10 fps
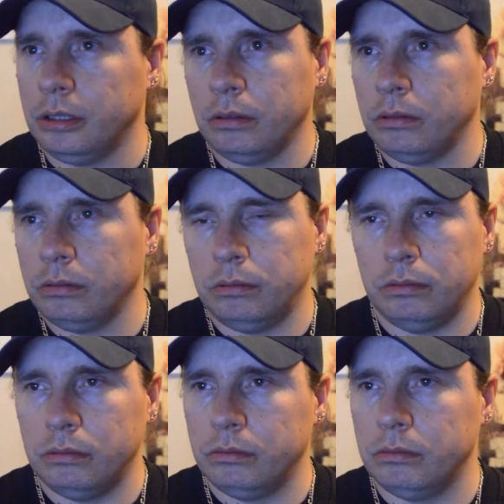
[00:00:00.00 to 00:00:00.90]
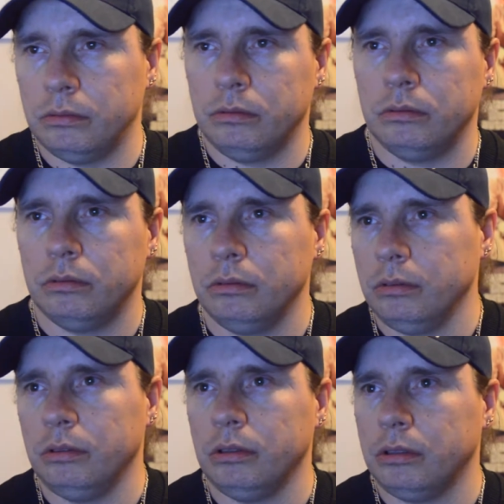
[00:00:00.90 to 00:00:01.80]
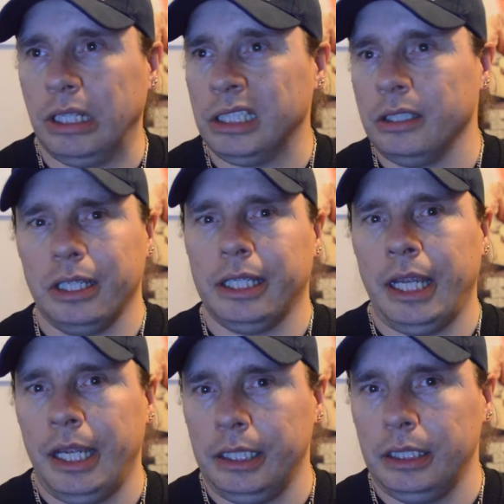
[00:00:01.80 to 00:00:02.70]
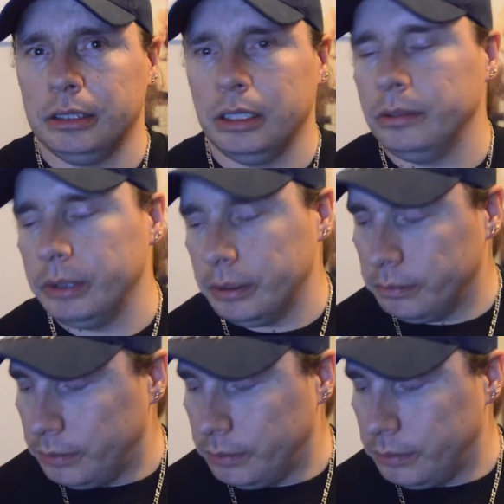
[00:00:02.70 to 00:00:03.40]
so like they're like candies anyway.